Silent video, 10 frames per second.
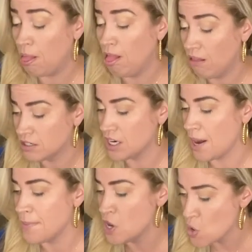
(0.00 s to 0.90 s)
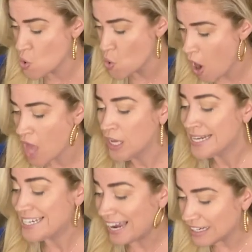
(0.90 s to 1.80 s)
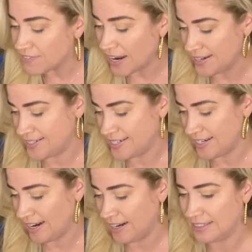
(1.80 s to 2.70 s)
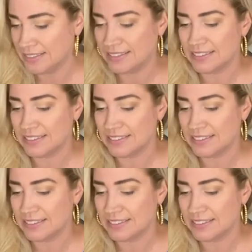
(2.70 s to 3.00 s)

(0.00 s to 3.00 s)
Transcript: ugh, debut televised tonight?